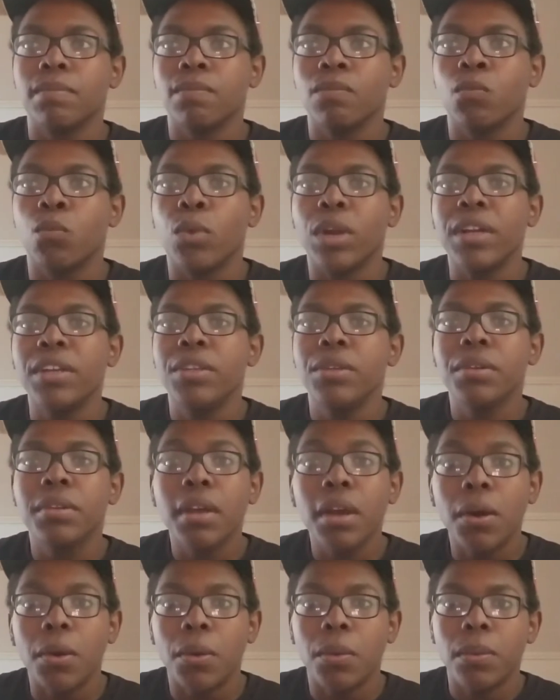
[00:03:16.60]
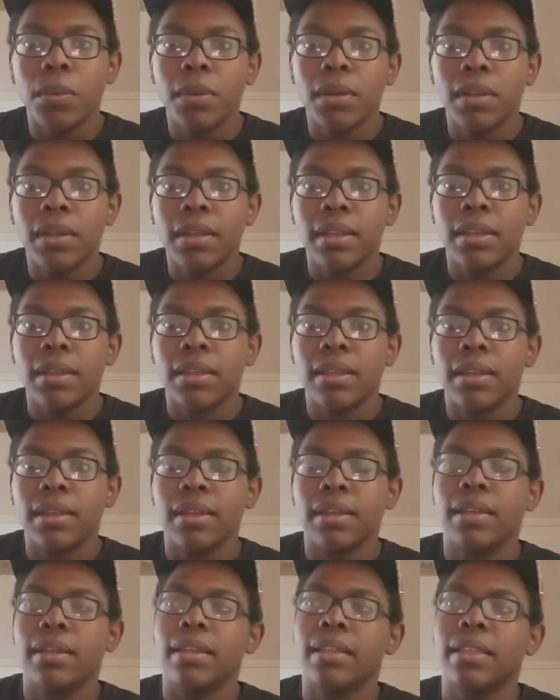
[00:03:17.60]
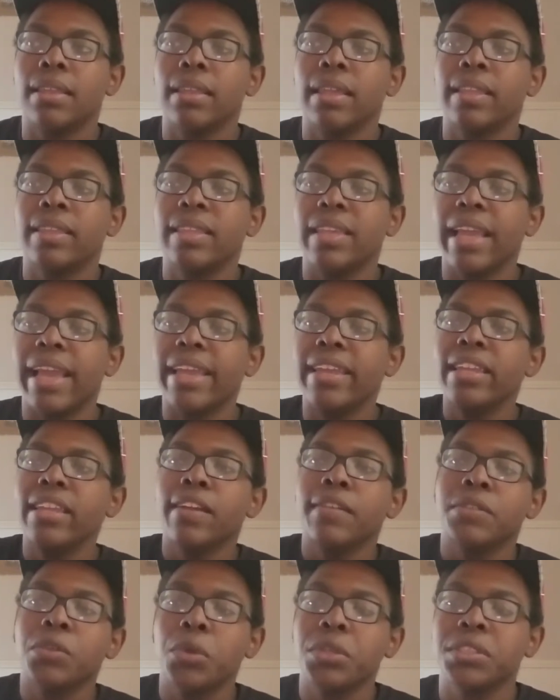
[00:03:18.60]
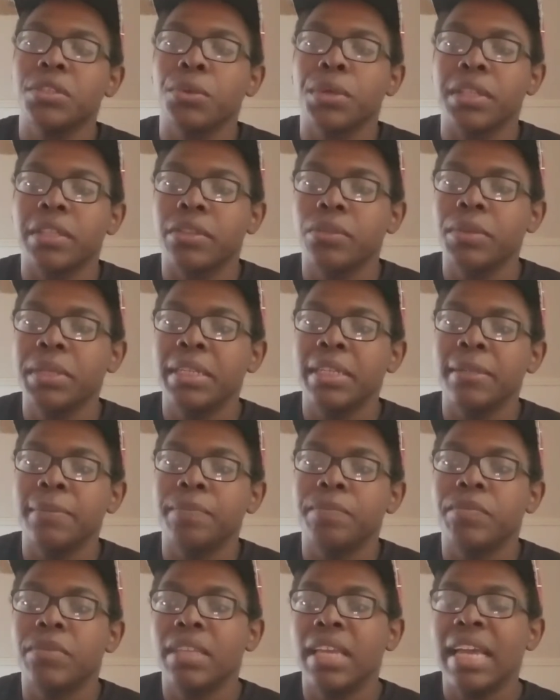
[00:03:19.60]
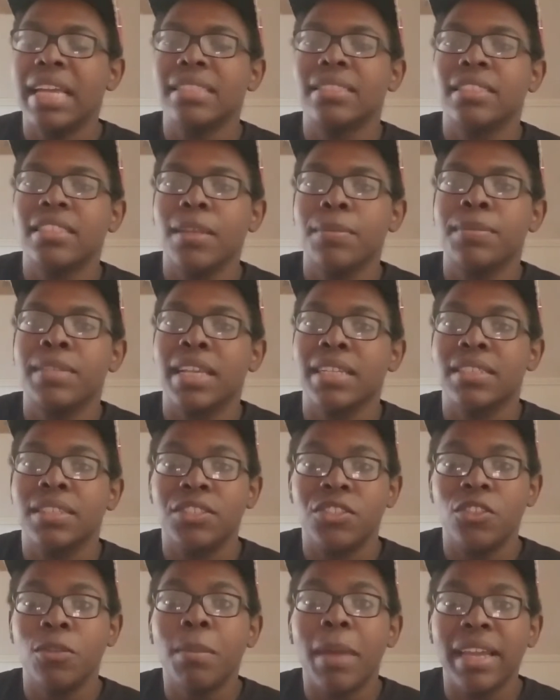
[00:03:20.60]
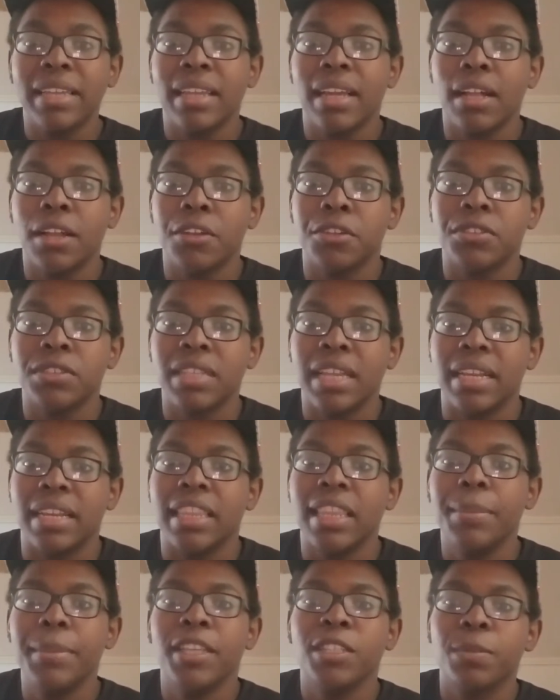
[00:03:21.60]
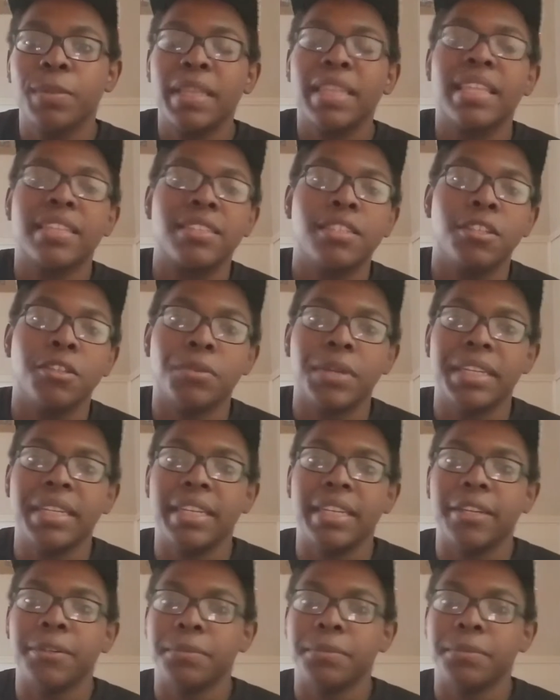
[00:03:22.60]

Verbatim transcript: Where do you go? Like the ending of Toy Story 3 has subtext that you might not understand, and let me explain that to you right now.